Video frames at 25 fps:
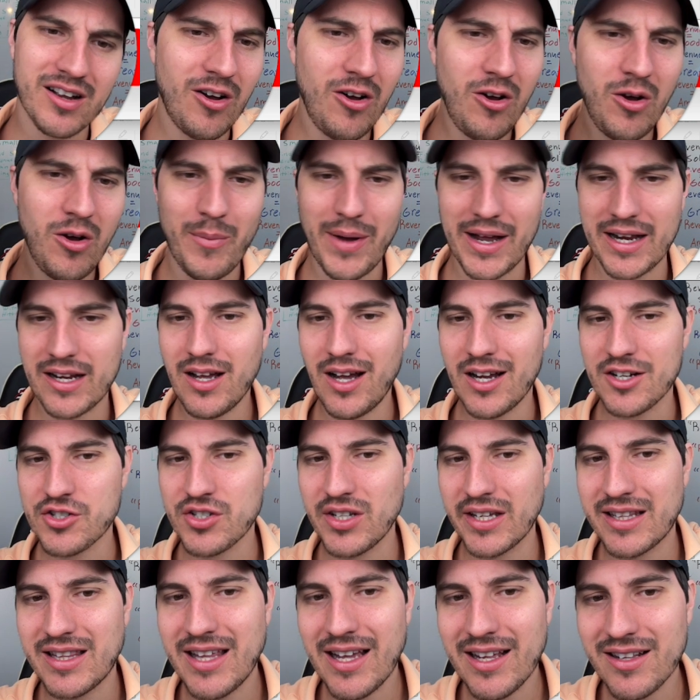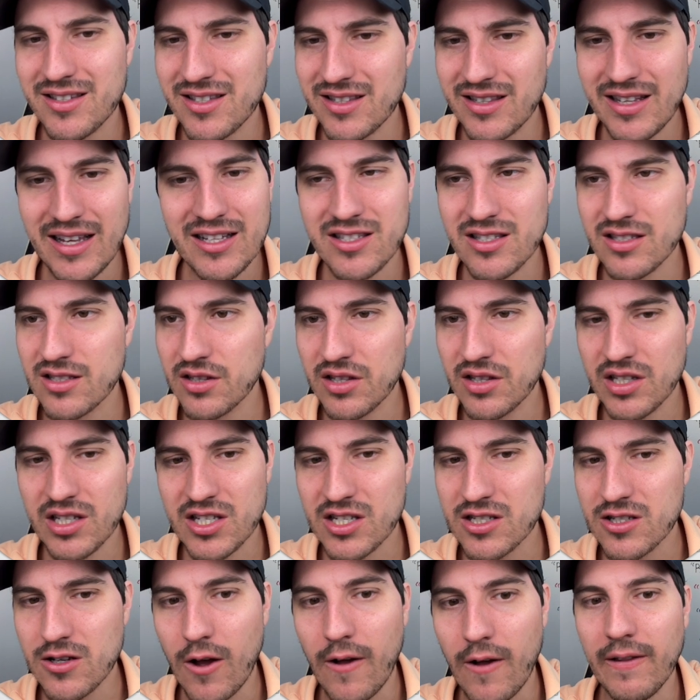Oh my gosh, like this
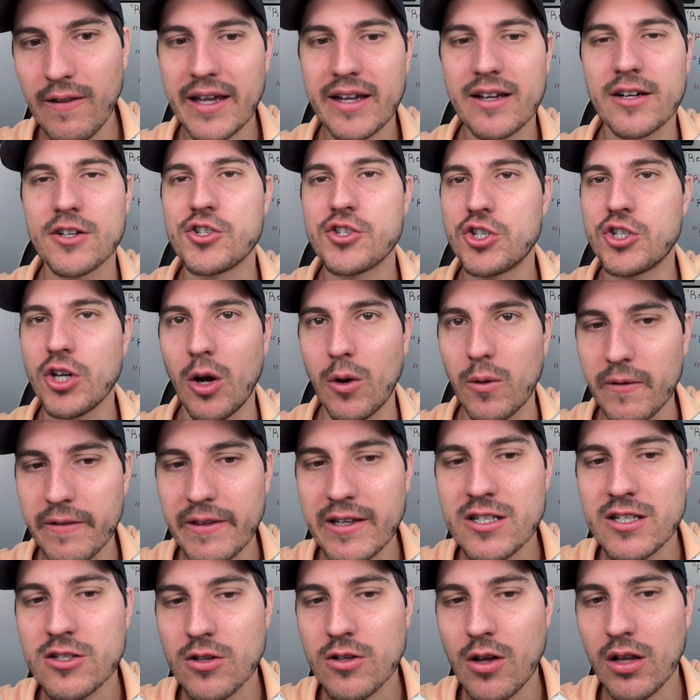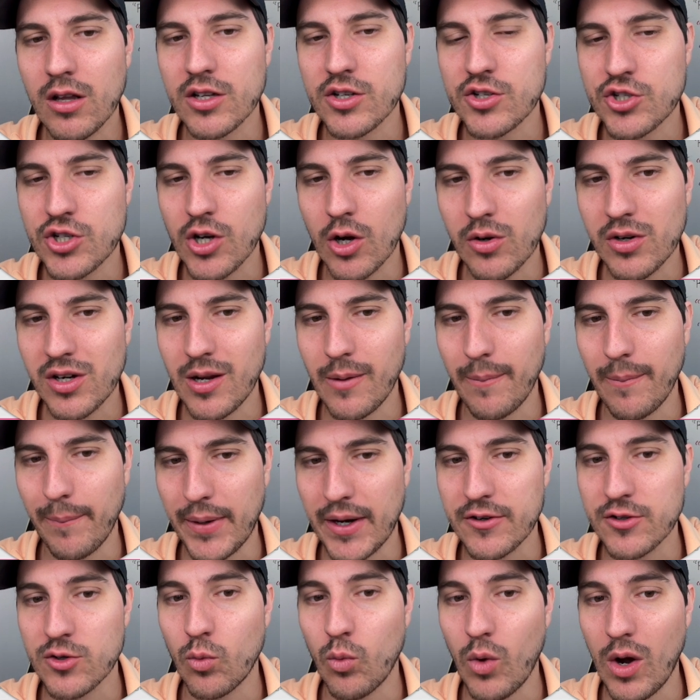is all like a joke. This is all a joke
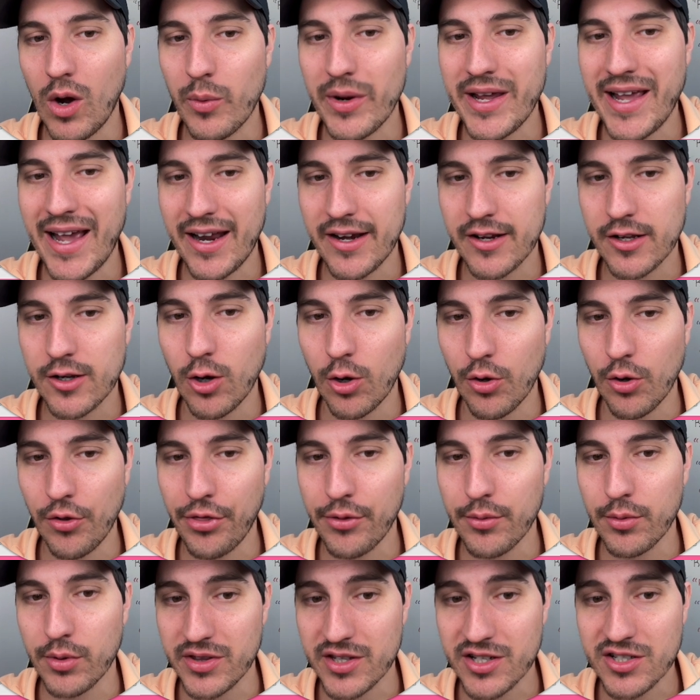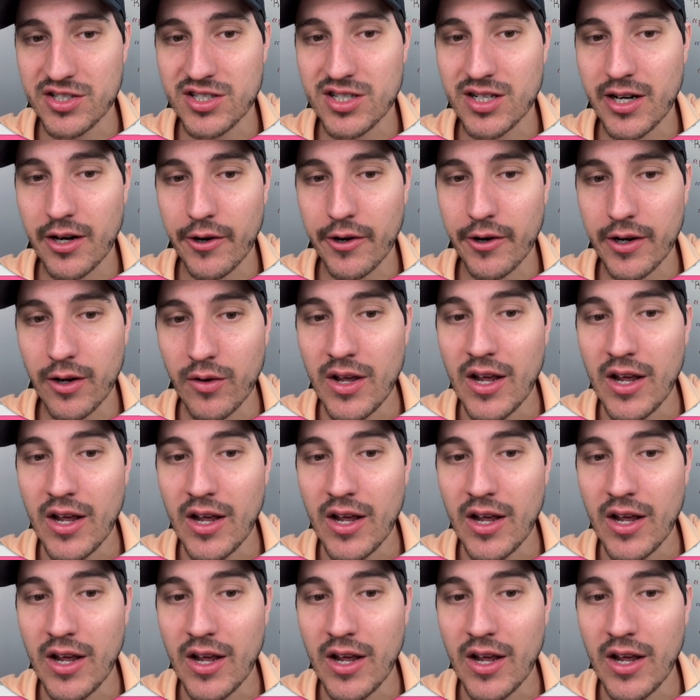compared to what we had to go through in this scenario.